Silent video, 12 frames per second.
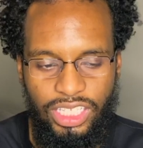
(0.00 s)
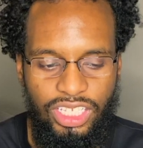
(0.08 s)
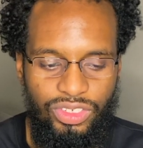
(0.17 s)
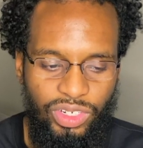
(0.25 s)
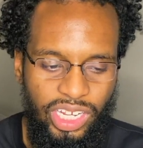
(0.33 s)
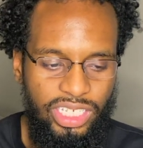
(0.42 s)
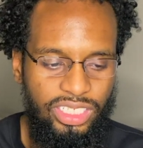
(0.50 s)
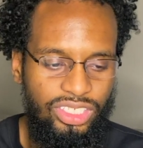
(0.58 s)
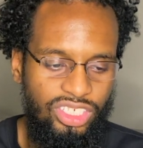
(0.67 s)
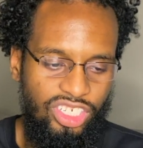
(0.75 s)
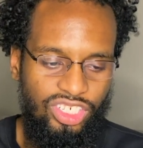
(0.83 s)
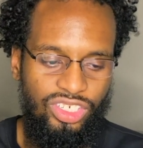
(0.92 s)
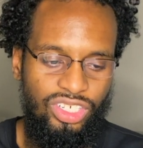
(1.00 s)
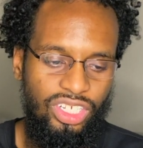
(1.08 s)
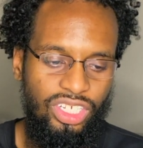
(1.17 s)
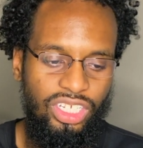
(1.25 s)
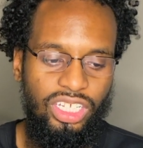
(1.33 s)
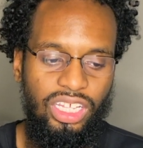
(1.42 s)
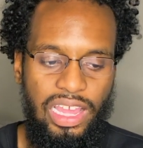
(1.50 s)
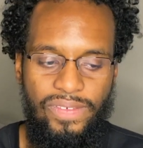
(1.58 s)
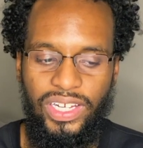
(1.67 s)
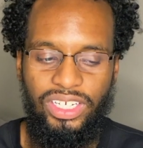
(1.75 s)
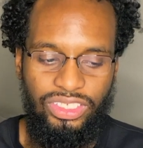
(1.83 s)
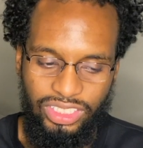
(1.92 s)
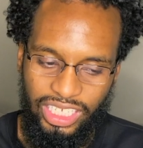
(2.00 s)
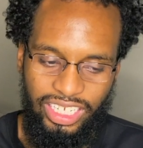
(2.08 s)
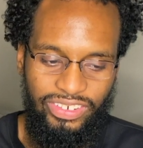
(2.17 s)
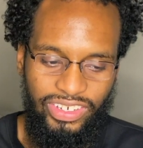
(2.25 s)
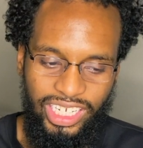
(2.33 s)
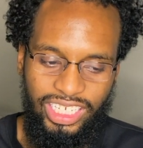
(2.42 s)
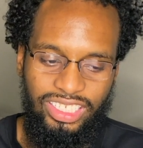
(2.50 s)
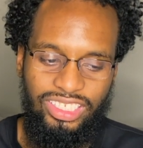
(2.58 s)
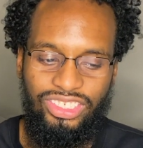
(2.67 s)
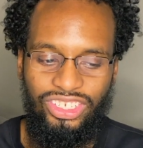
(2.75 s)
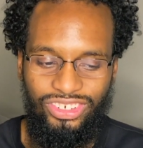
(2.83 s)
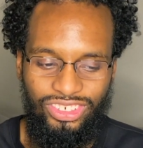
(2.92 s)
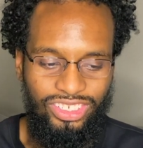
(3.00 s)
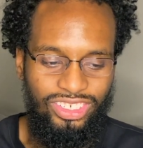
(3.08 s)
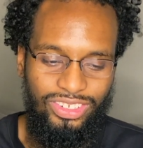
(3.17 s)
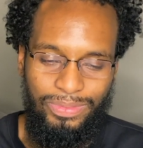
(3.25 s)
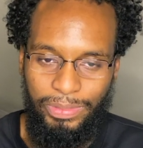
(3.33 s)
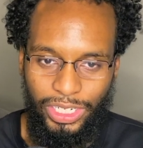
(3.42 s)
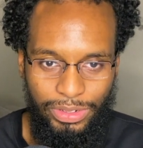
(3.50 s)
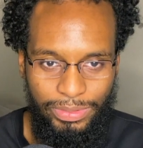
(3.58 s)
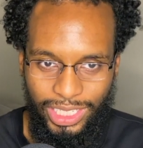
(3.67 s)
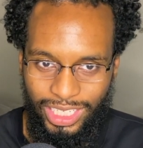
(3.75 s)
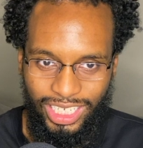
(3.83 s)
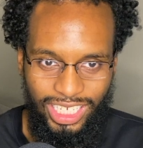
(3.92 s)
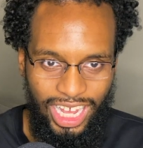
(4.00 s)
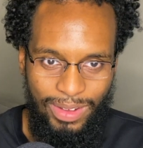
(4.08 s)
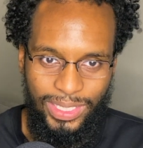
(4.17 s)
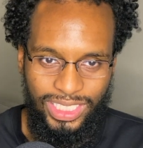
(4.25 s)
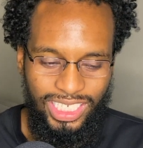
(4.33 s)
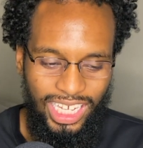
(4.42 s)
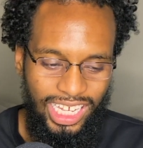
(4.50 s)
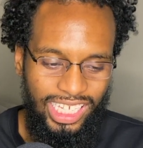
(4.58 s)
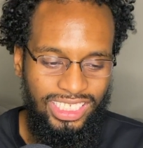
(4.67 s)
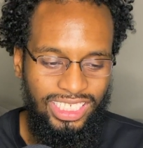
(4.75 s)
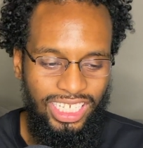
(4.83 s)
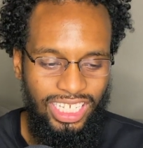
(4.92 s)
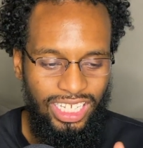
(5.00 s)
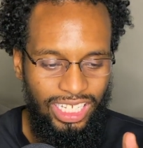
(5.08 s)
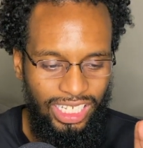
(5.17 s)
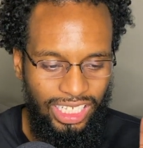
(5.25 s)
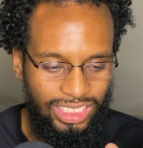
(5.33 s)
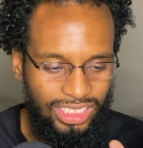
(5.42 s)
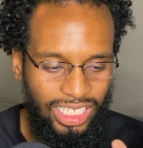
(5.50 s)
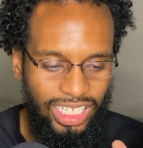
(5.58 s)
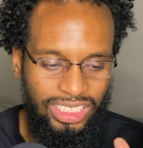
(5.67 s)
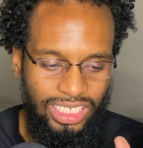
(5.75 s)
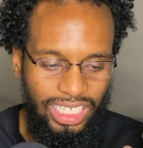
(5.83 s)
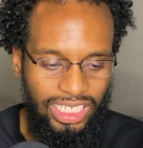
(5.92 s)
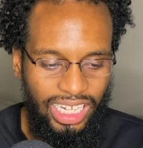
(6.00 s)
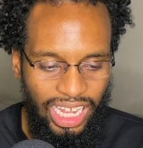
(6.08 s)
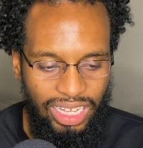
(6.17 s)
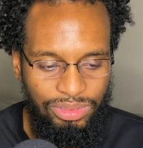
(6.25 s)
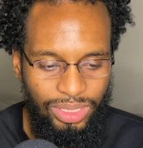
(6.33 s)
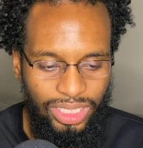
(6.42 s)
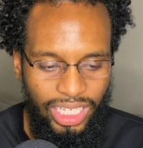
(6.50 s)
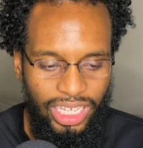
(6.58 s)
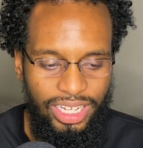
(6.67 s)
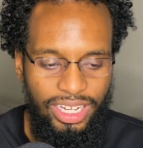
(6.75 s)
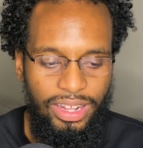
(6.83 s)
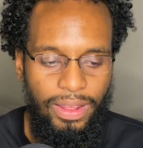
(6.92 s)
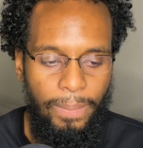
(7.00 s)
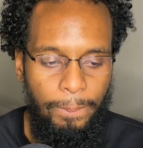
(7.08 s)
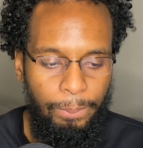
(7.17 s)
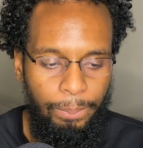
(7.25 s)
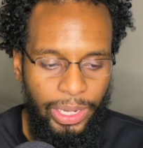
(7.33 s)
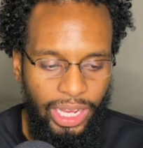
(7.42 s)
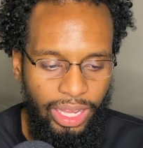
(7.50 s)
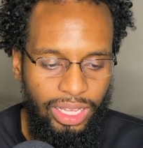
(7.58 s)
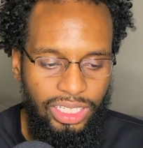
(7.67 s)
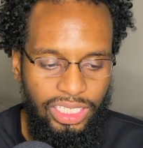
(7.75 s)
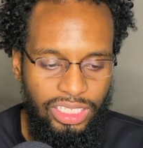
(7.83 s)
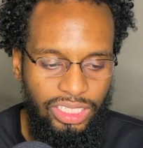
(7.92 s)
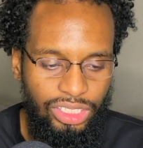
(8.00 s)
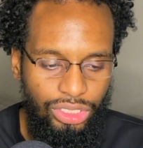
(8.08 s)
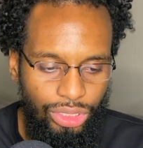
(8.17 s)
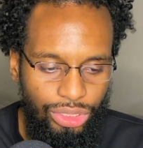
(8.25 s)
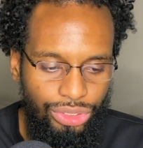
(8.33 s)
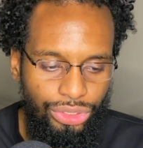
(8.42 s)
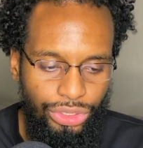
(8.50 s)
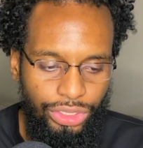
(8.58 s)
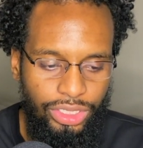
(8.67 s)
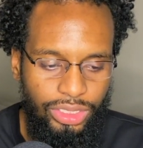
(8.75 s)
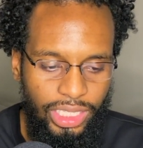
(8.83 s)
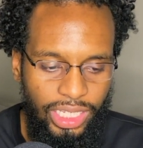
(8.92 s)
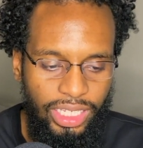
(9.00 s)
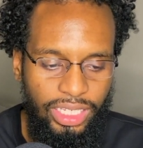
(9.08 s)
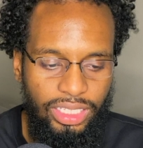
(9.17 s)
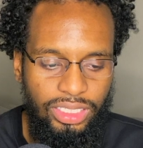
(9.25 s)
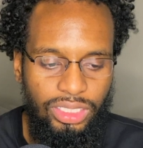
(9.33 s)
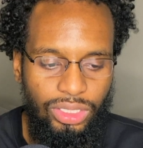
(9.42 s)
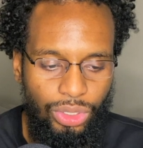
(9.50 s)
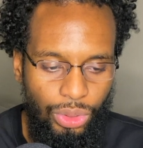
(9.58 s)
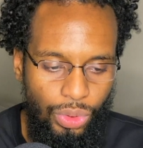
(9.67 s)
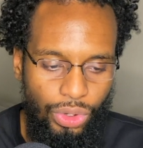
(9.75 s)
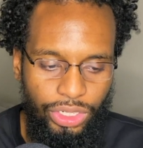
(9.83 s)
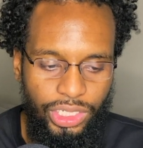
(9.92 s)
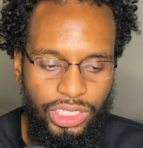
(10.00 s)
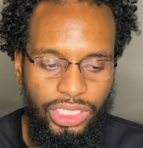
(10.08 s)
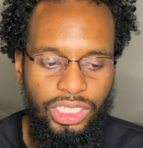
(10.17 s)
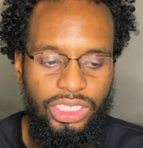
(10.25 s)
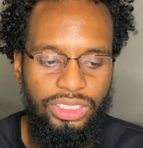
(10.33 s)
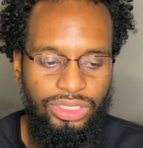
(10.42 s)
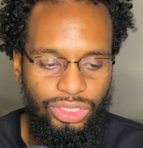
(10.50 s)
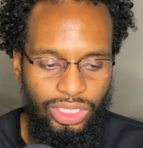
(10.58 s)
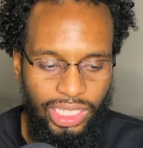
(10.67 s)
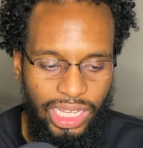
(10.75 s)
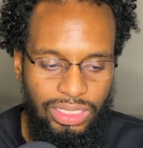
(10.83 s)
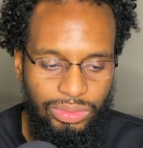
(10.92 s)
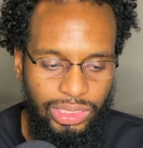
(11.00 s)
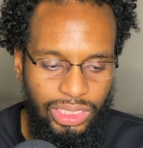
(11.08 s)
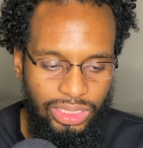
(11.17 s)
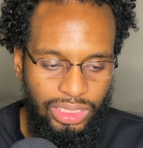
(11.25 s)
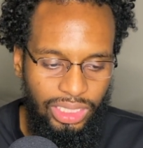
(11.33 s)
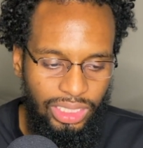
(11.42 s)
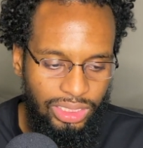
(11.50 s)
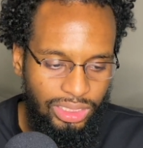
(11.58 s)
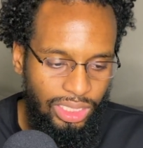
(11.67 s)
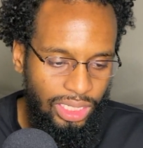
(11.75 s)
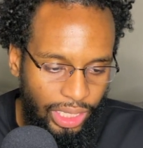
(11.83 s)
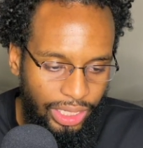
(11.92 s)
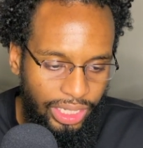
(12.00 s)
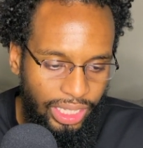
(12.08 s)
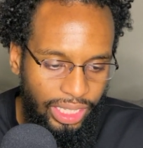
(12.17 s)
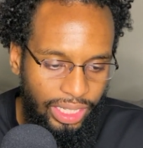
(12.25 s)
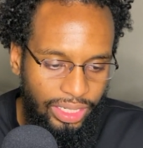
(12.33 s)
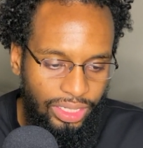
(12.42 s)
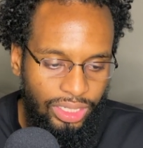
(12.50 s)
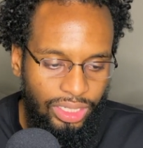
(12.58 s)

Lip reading: this right, so if I don't say it right, don't murder me in the comments, guys. It says encapsulated polyurethane cord. So that's what it says. And then